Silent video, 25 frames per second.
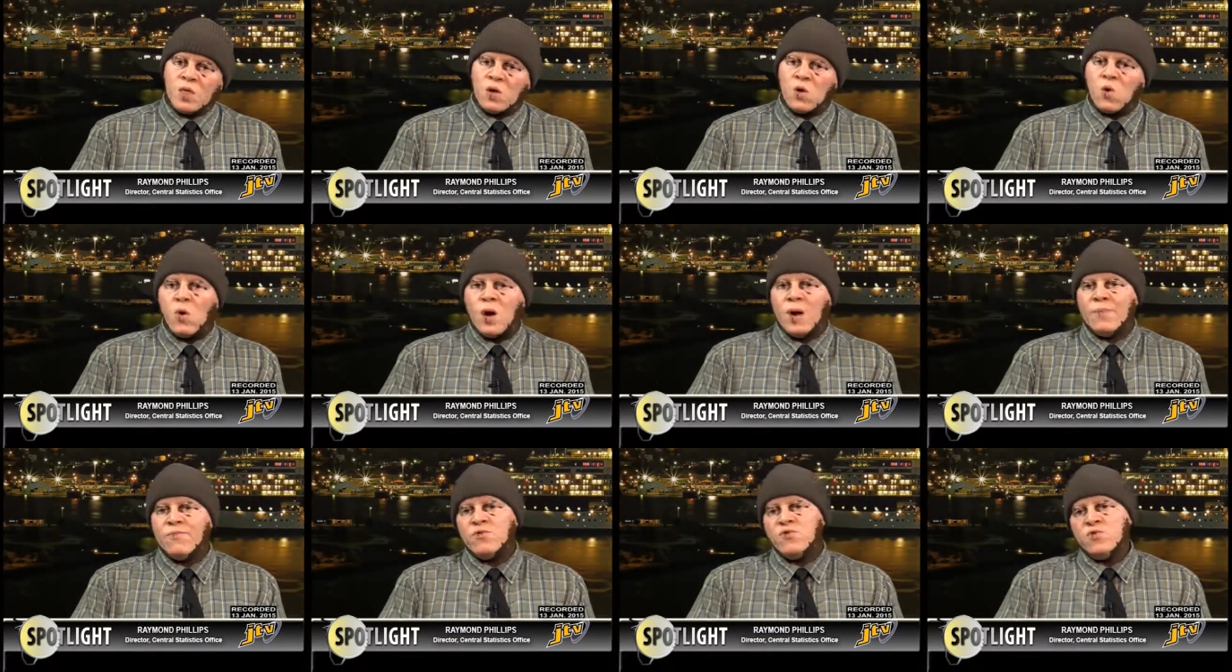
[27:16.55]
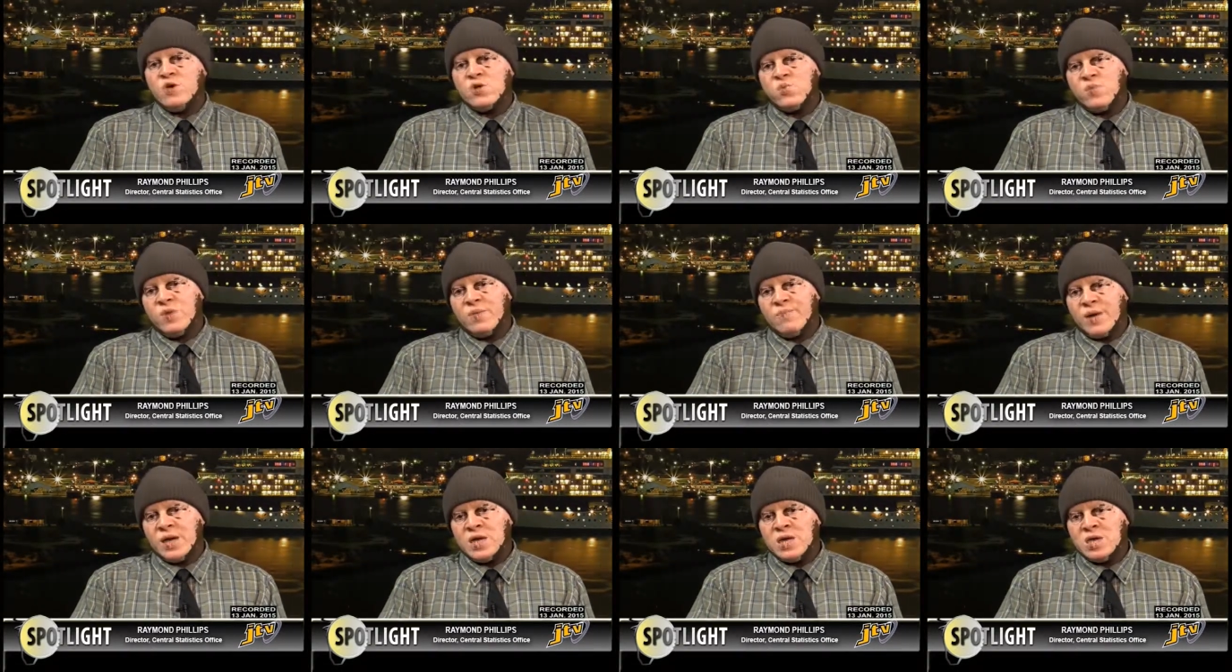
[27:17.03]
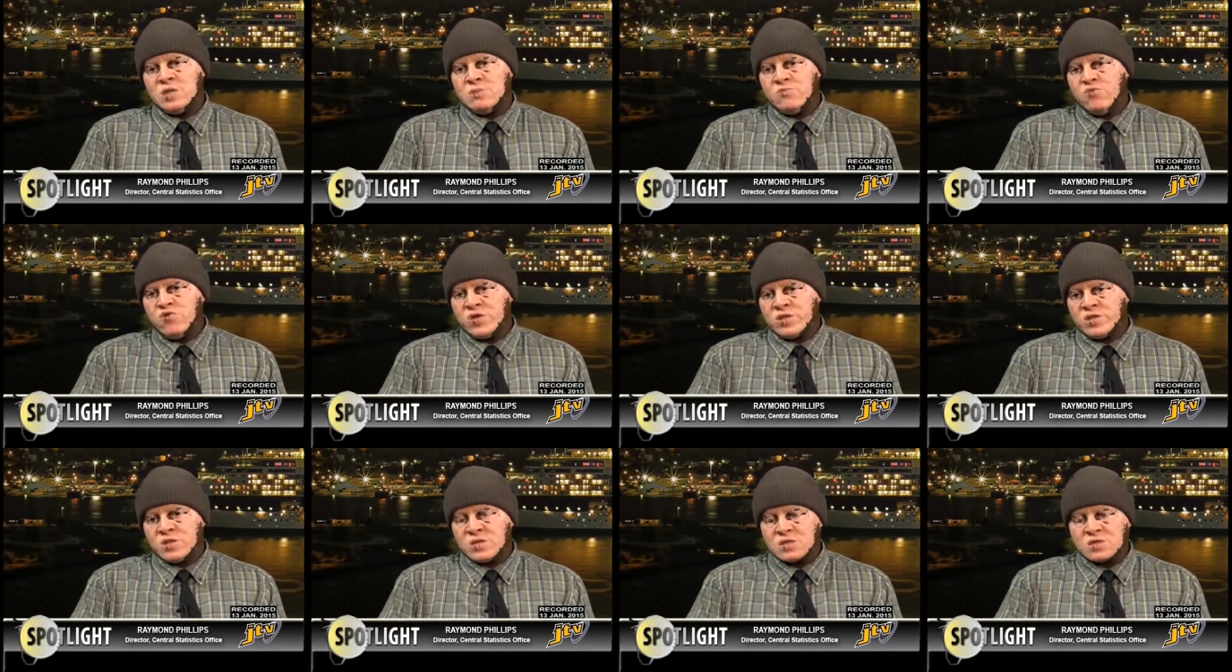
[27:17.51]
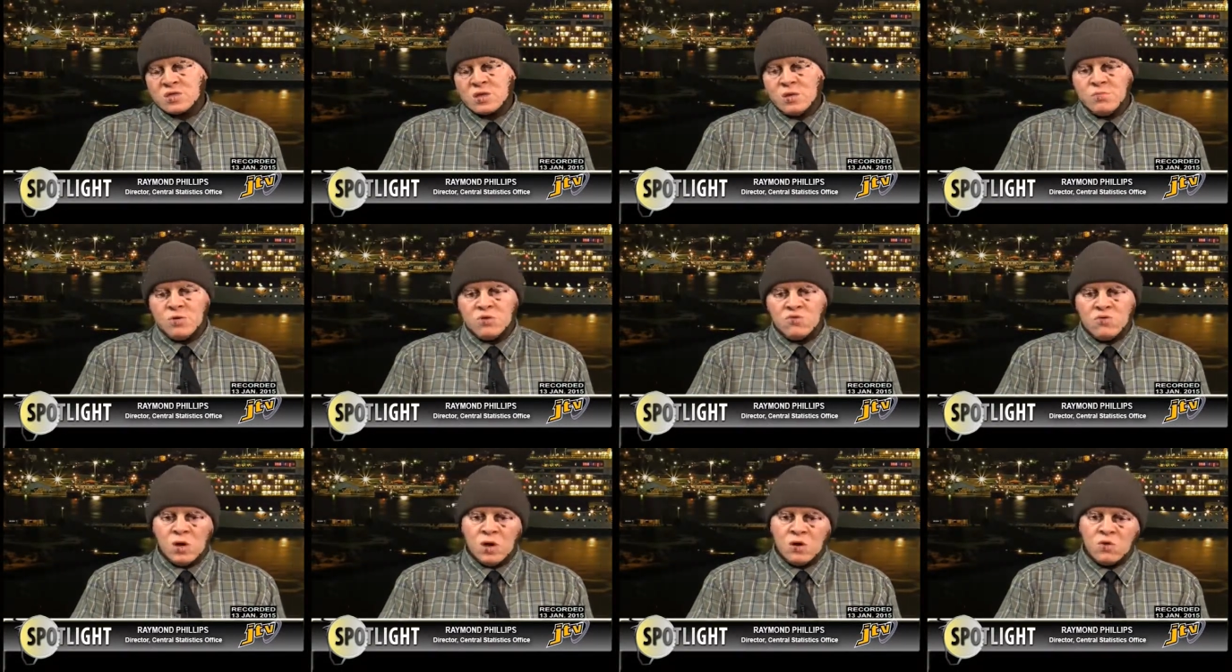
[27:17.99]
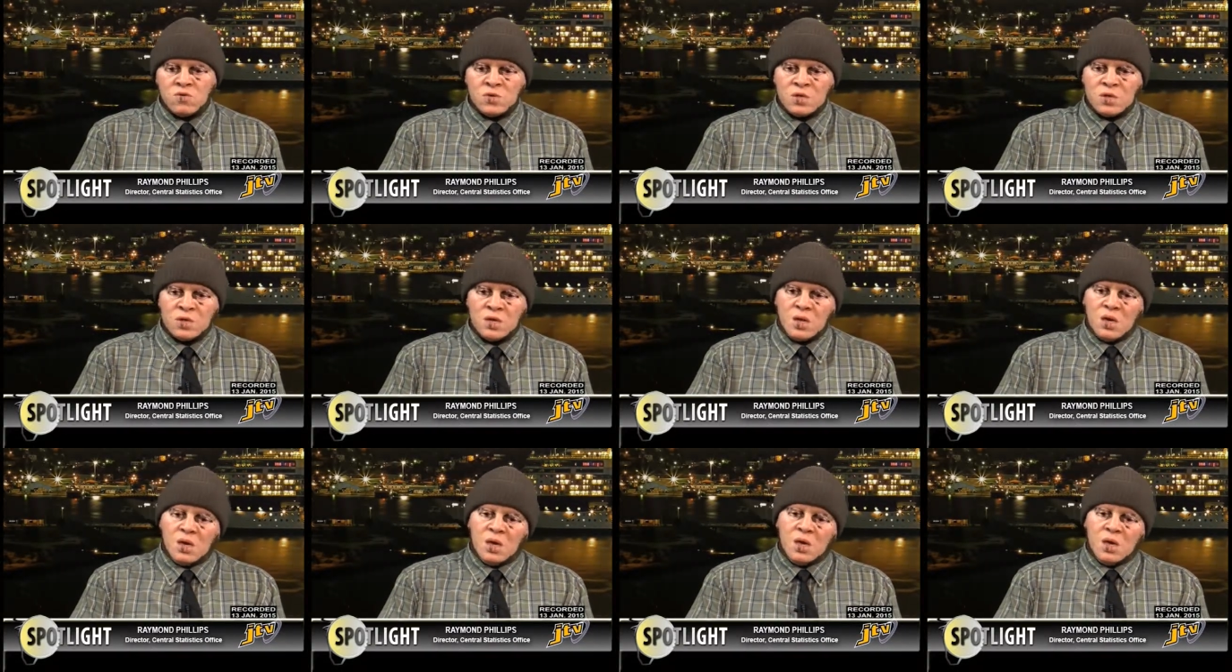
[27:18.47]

cooperate when my enumerators come around.